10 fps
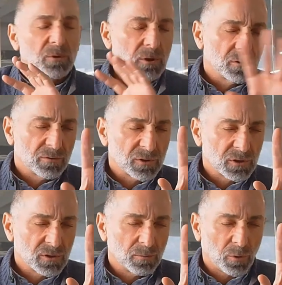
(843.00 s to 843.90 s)

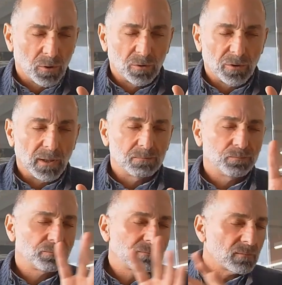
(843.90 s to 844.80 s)
universal program
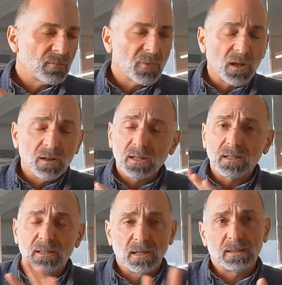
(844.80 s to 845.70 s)

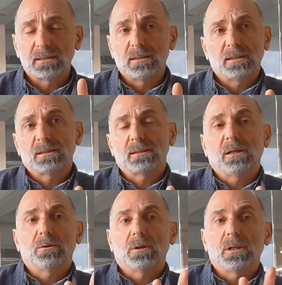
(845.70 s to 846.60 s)
that doesn't
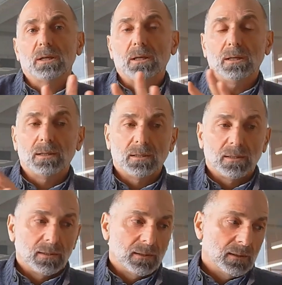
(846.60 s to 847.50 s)
necessarily
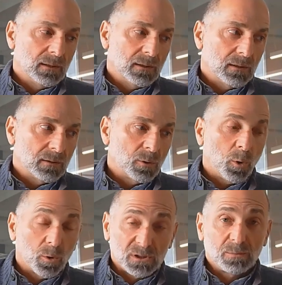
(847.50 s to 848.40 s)

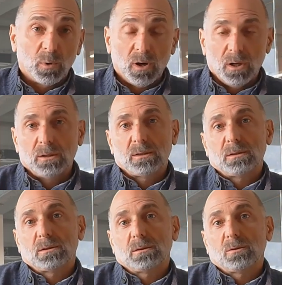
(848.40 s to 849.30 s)
correspond
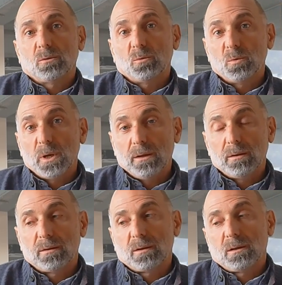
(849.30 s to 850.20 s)

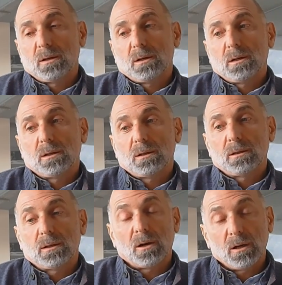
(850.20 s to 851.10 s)
with
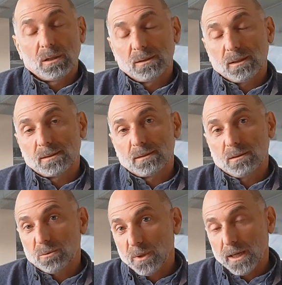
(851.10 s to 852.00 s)
the context and
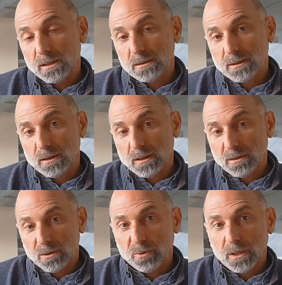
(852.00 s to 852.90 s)
the reality on the
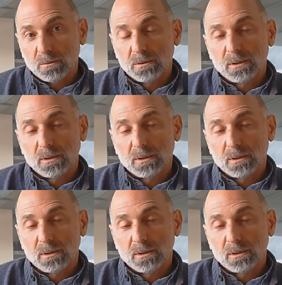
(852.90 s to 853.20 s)
ground.